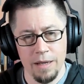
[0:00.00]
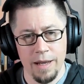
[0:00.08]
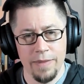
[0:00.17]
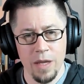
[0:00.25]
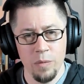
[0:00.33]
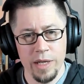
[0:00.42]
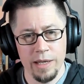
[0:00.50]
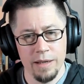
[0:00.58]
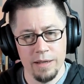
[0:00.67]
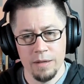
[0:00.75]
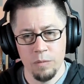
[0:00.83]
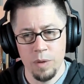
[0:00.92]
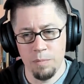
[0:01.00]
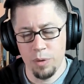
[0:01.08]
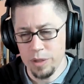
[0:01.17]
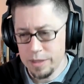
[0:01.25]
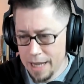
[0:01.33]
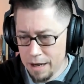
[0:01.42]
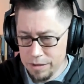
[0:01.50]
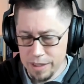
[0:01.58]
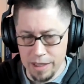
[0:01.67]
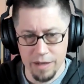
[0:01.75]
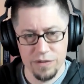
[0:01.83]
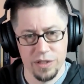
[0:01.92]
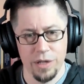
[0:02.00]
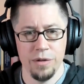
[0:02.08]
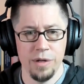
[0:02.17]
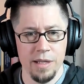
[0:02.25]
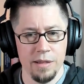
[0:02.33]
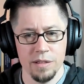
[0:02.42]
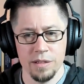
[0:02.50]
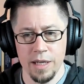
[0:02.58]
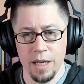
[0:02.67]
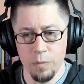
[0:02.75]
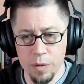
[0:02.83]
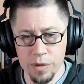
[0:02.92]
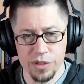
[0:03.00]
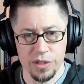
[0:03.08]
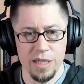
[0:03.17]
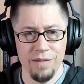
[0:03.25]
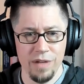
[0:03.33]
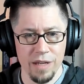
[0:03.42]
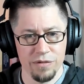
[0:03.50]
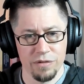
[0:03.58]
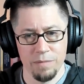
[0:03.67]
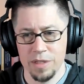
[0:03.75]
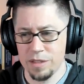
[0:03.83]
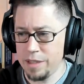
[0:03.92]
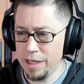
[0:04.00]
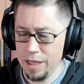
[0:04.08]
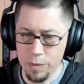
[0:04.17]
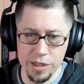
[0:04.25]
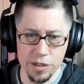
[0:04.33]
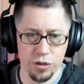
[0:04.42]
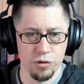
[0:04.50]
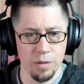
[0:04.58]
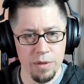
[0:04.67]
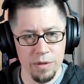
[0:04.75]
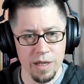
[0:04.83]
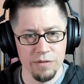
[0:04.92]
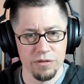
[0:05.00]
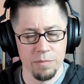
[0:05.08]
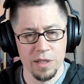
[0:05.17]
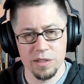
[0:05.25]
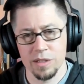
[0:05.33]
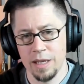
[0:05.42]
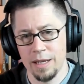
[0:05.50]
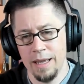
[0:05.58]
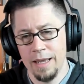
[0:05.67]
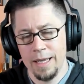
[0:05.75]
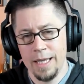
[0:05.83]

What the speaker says: And then we put down gifts underneath this thing, and we receive gifts from this thing, and we distribute gifts from this thing.